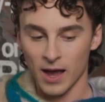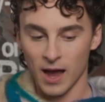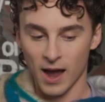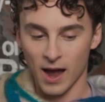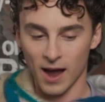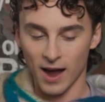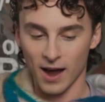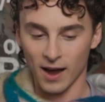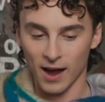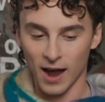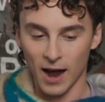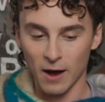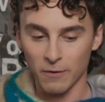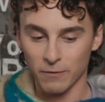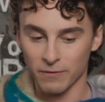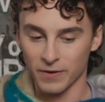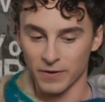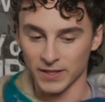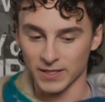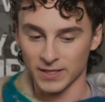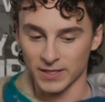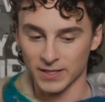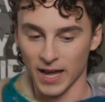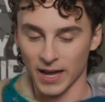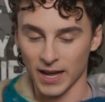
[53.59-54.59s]

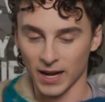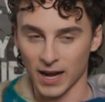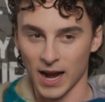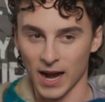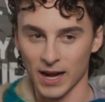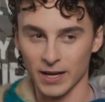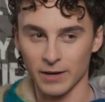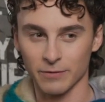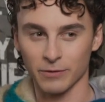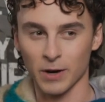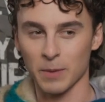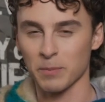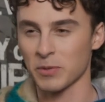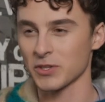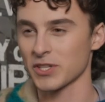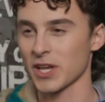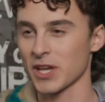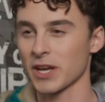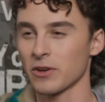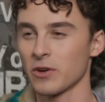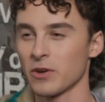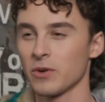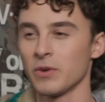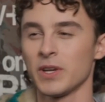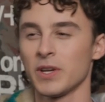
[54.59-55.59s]
outfits that kind of
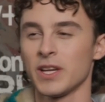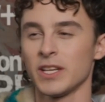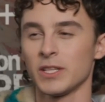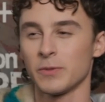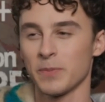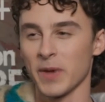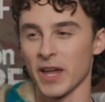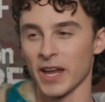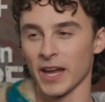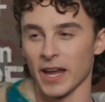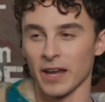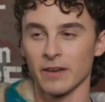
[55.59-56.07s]
represent who he's being